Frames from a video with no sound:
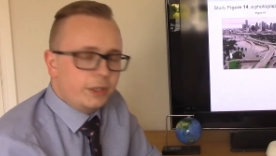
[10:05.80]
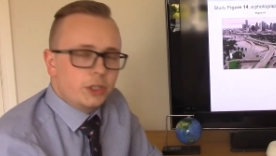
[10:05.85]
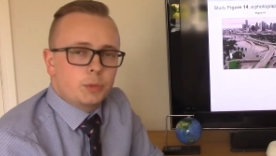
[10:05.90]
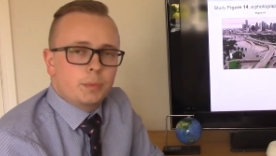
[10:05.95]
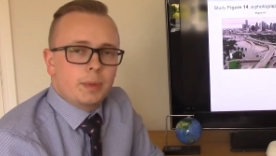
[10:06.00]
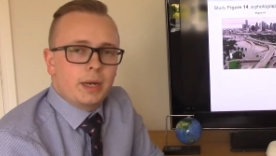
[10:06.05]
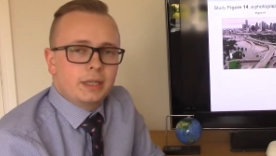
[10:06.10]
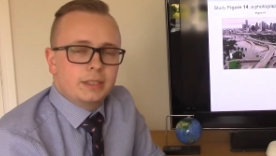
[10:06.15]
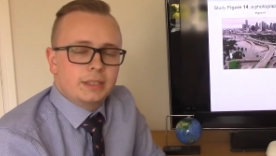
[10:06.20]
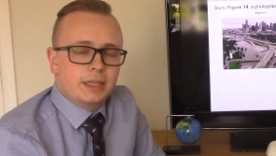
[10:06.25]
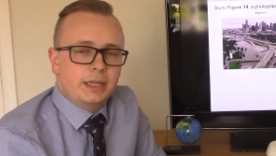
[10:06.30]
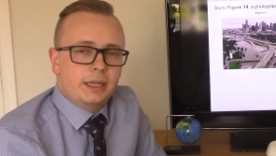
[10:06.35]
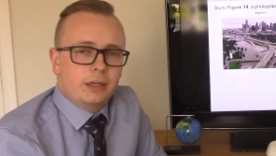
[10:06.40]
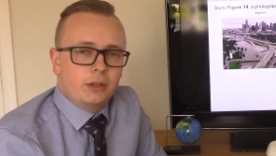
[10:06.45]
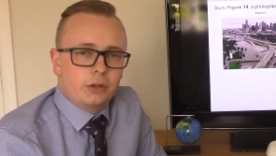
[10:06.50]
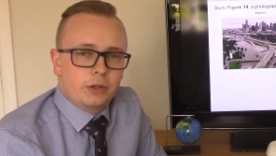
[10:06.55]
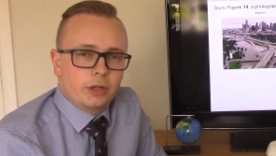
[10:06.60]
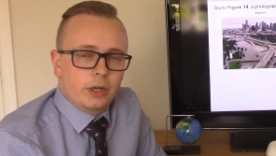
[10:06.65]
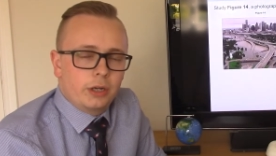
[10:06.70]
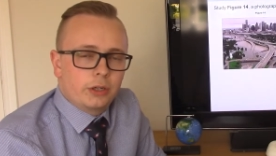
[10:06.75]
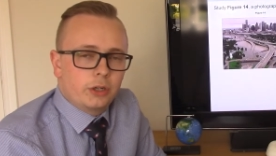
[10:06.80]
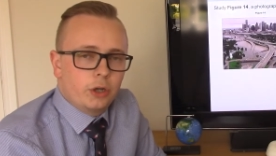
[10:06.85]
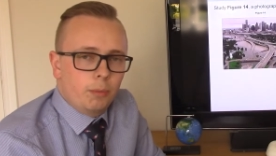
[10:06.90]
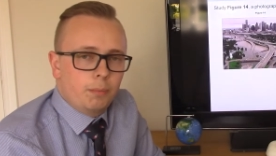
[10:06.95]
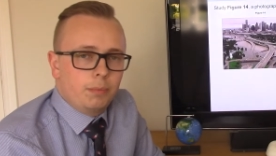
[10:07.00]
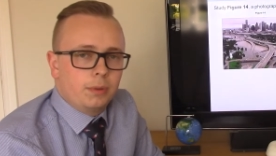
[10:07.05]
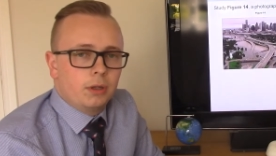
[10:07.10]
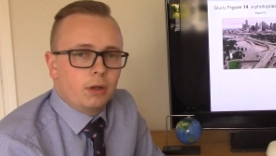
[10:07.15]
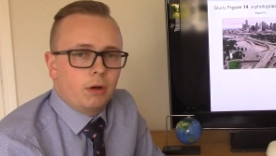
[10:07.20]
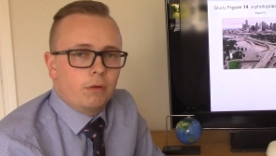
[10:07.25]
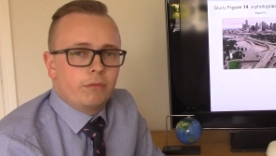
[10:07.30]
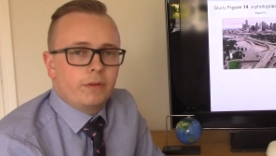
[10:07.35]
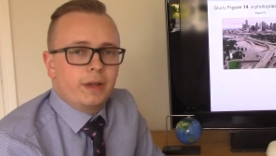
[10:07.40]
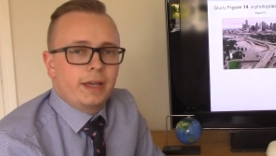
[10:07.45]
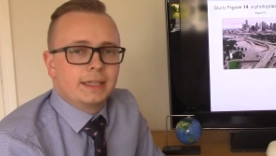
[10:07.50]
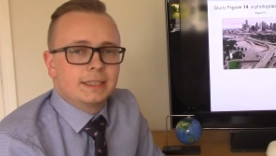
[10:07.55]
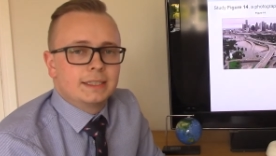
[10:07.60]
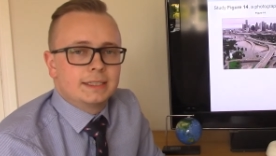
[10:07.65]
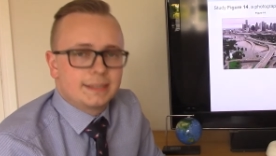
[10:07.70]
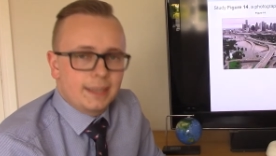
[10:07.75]
by taking a look at a couple of
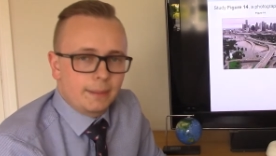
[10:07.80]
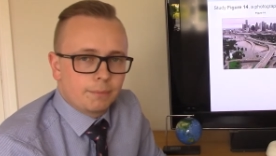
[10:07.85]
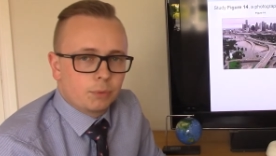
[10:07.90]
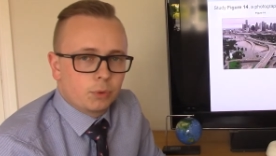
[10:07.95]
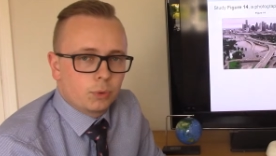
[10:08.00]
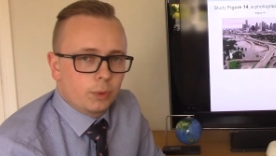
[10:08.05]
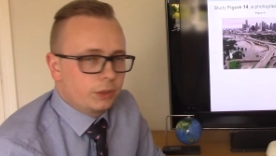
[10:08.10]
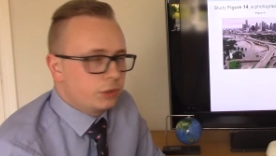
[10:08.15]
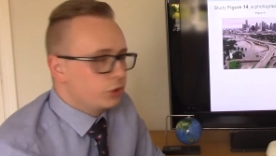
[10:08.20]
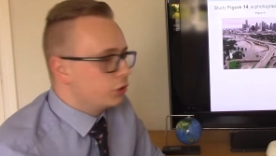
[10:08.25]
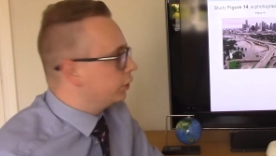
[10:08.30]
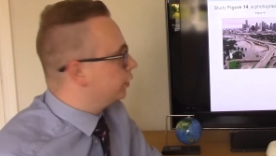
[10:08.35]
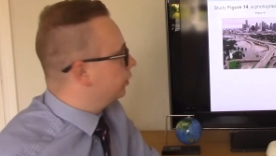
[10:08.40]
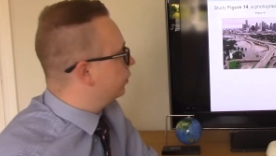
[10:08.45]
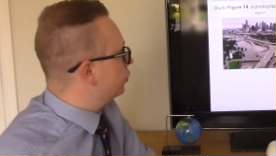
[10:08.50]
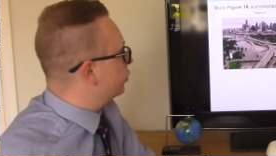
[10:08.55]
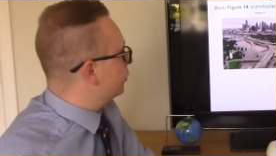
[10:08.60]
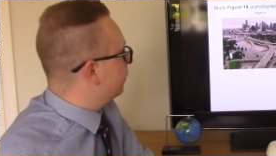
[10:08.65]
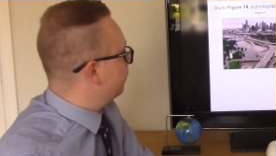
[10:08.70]
exam questions.